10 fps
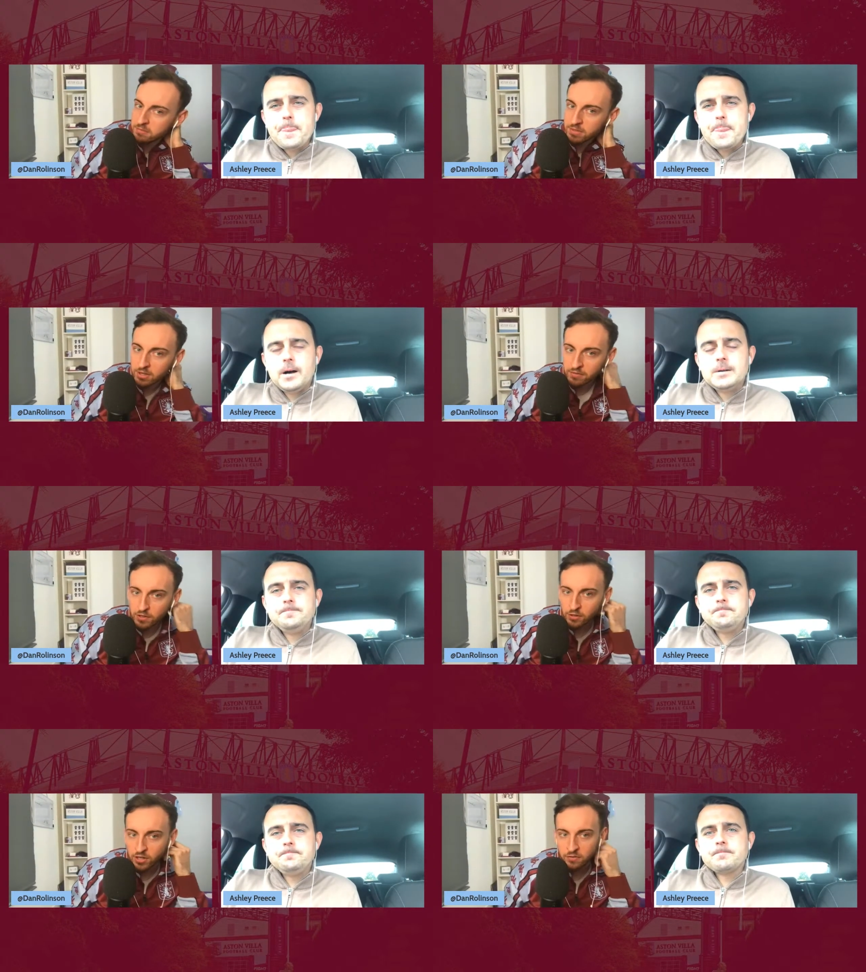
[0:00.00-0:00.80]
Speaker 1: You know, if
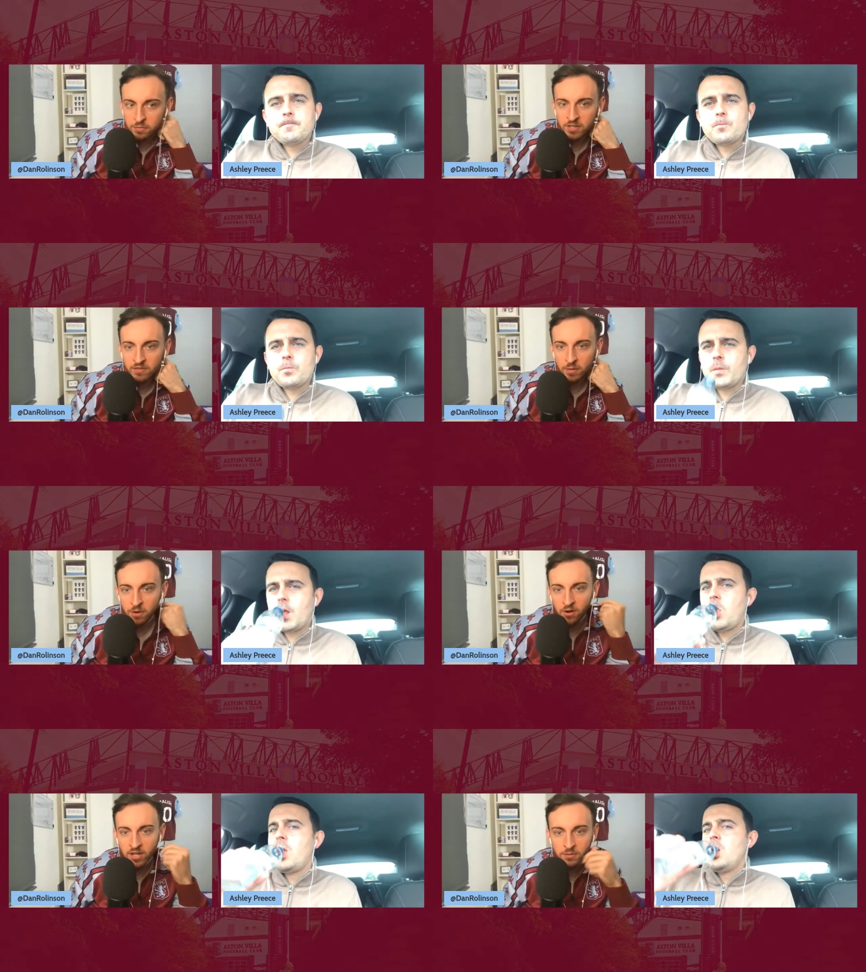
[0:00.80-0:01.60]
you're lucky enough to be at Villa
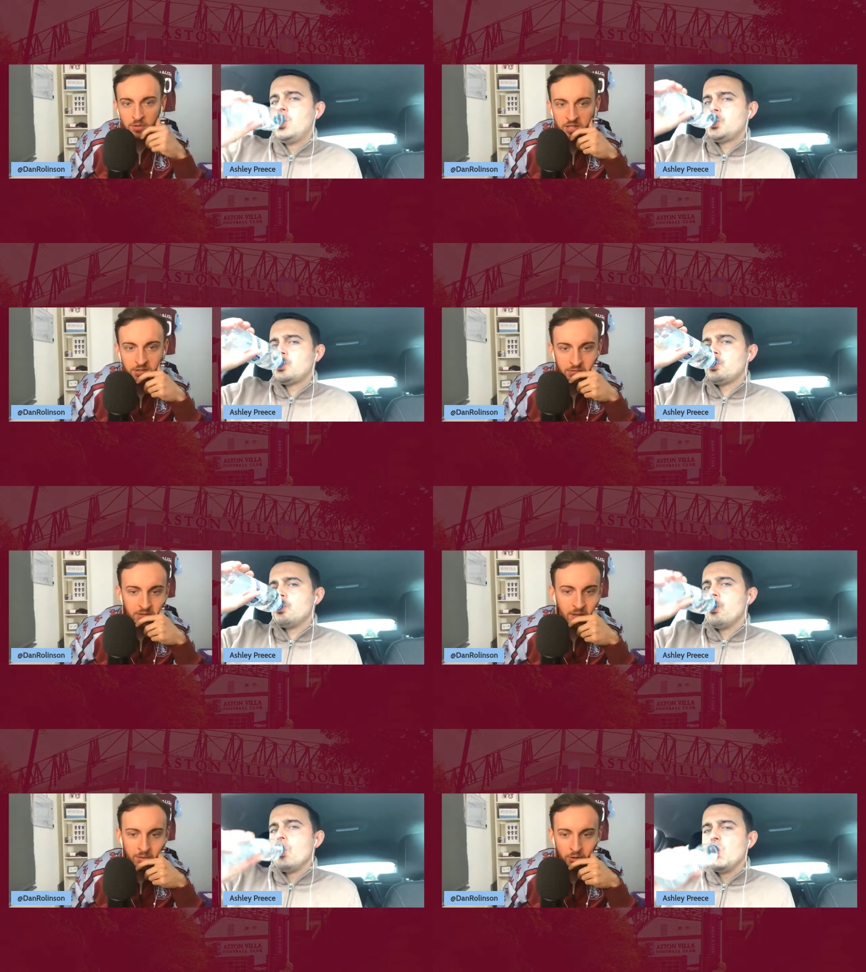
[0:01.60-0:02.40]
Park next week,
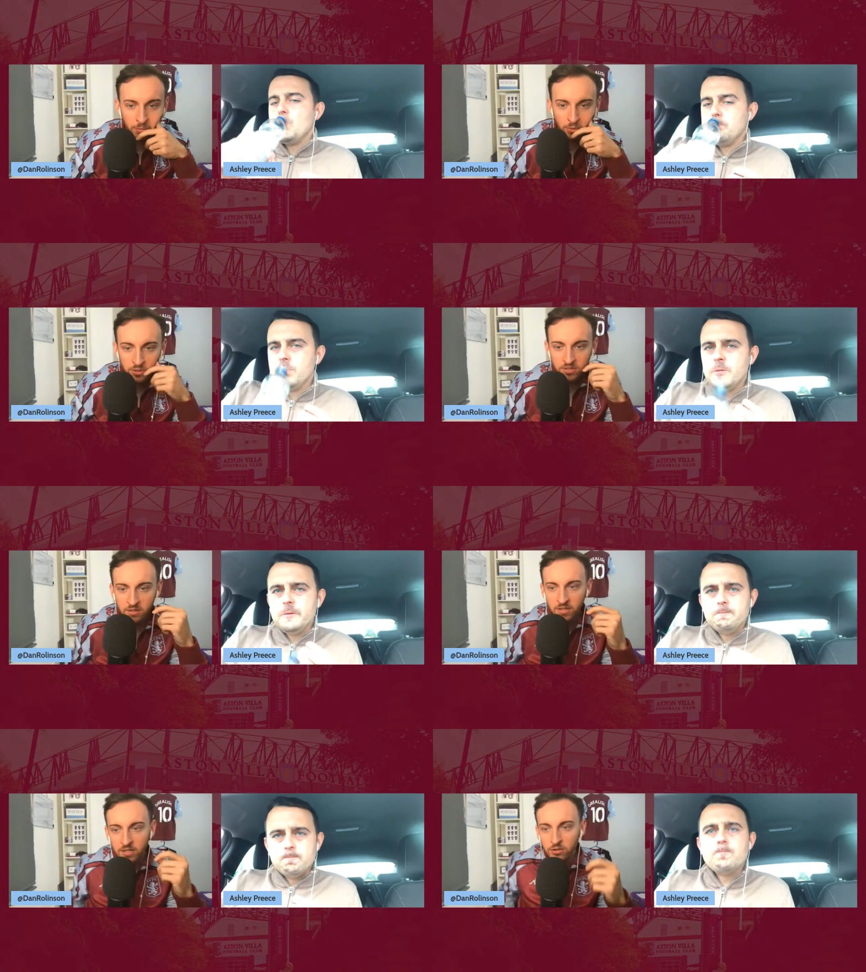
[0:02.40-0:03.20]
get behind the boys and,
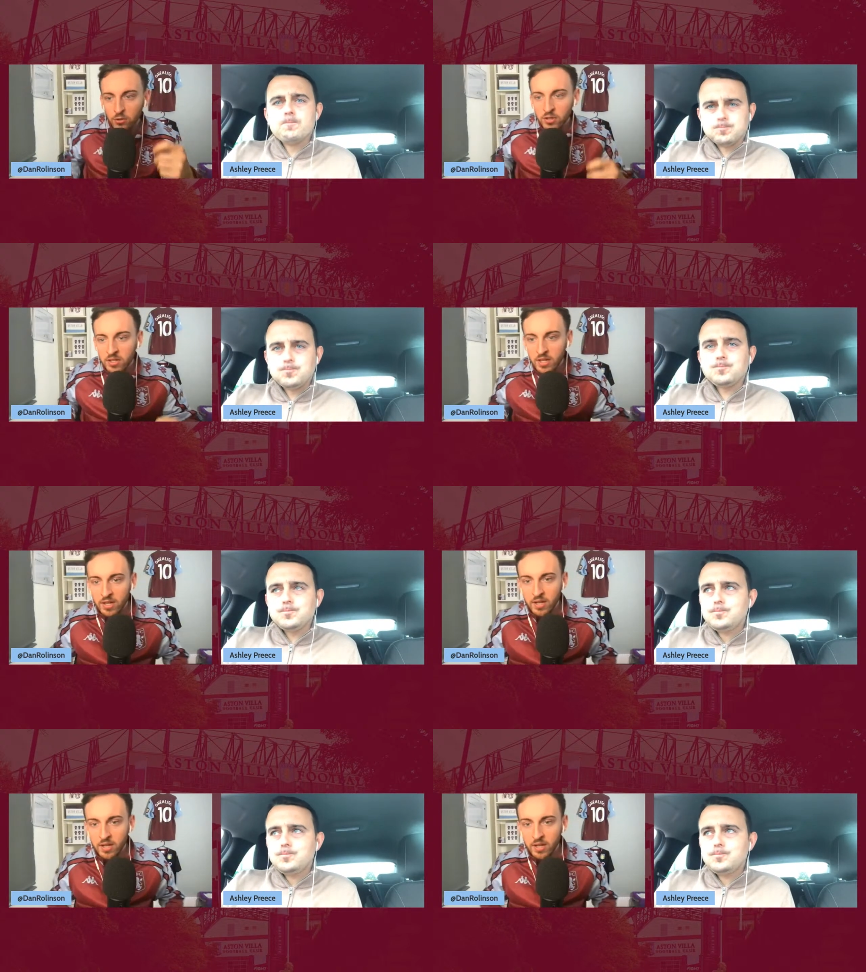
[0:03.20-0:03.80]
and enjoy it.